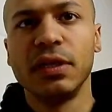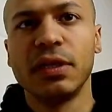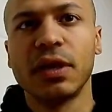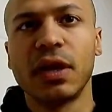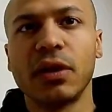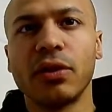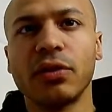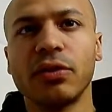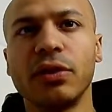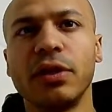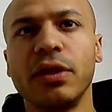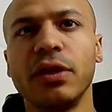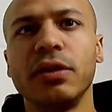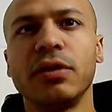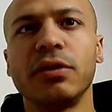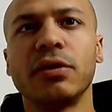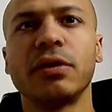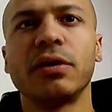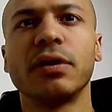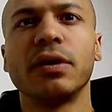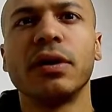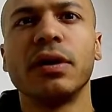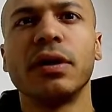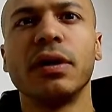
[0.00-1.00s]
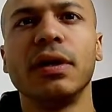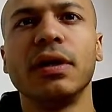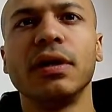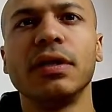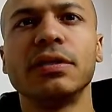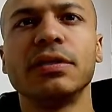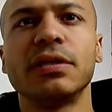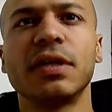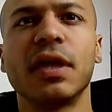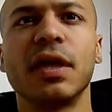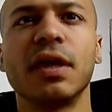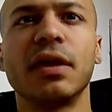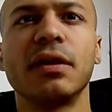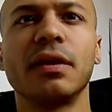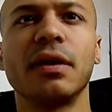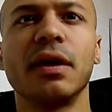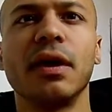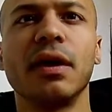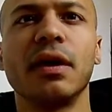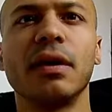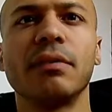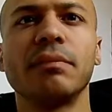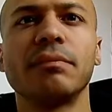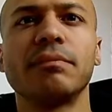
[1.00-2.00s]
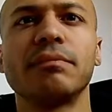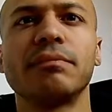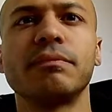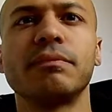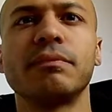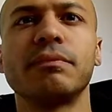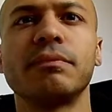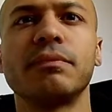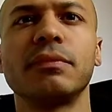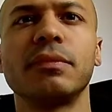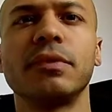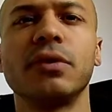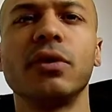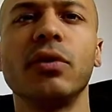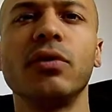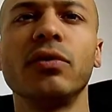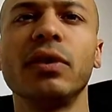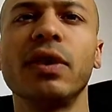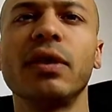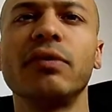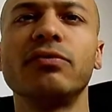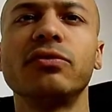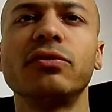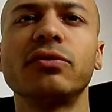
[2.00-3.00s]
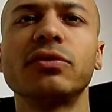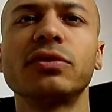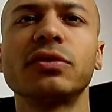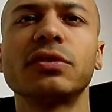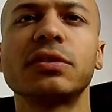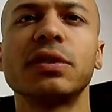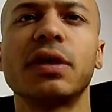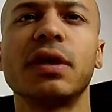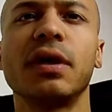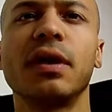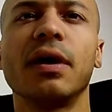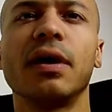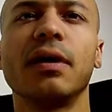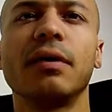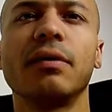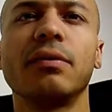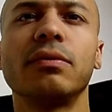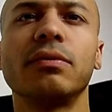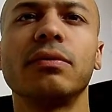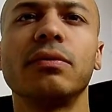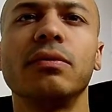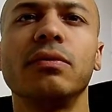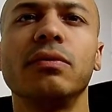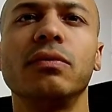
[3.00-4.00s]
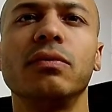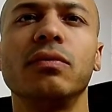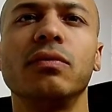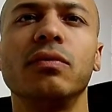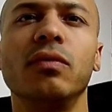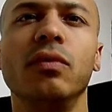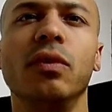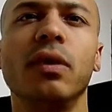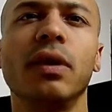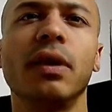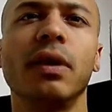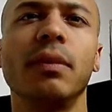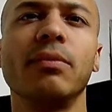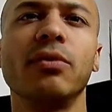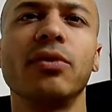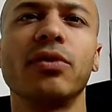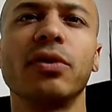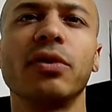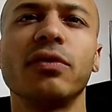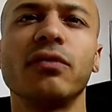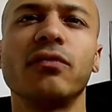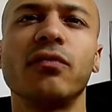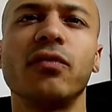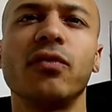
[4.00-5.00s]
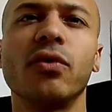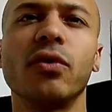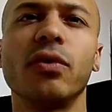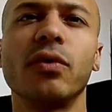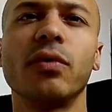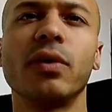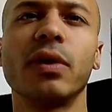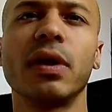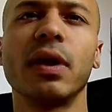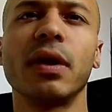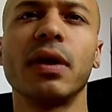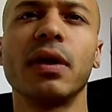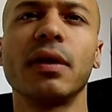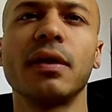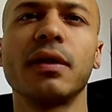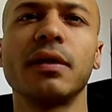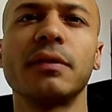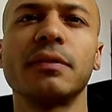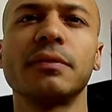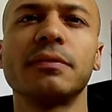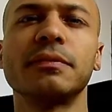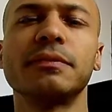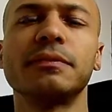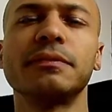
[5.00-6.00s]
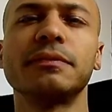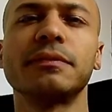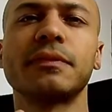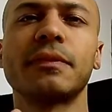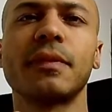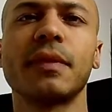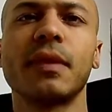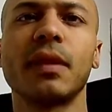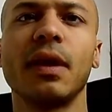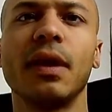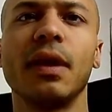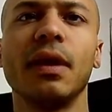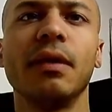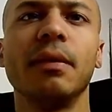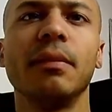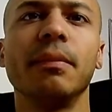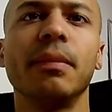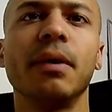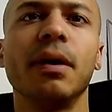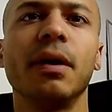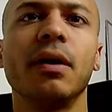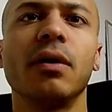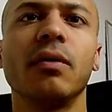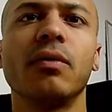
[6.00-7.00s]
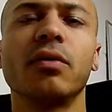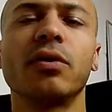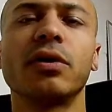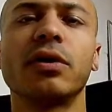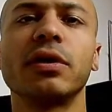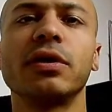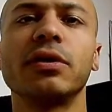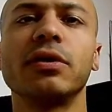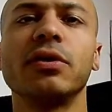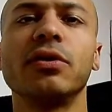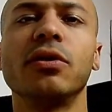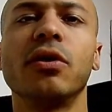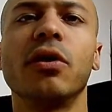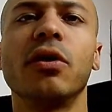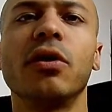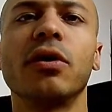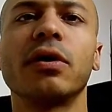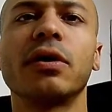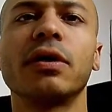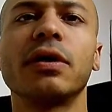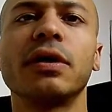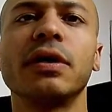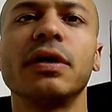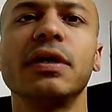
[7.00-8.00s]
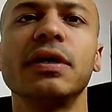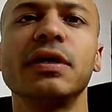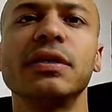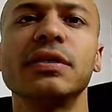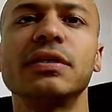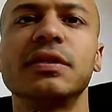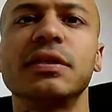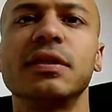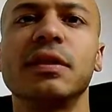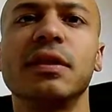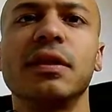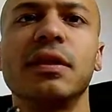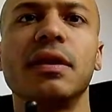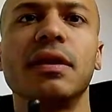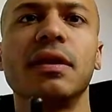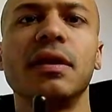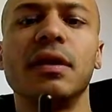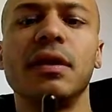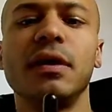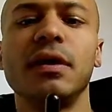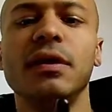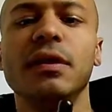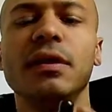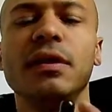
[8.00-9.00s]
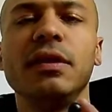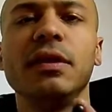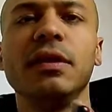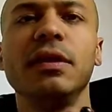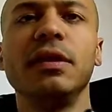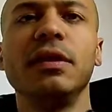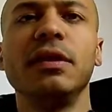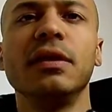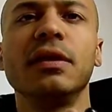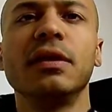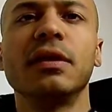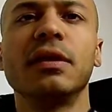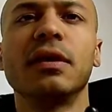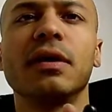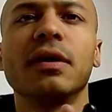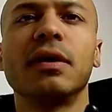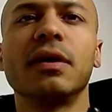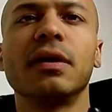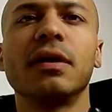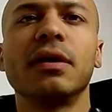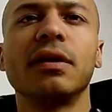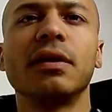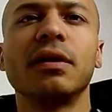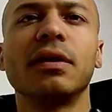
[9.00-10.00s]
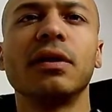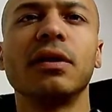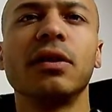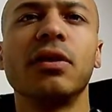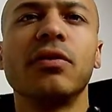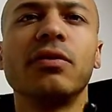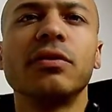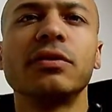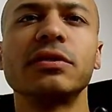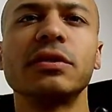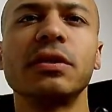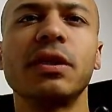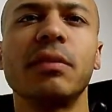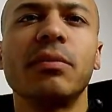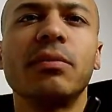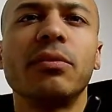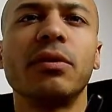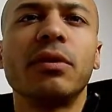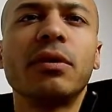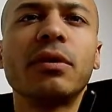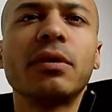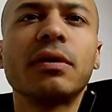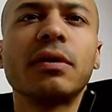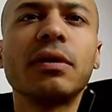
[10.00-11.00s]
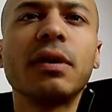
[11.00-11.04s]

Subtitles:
eCollar here is at low levels. What I'm looking for when I am working the dog is the lowest number,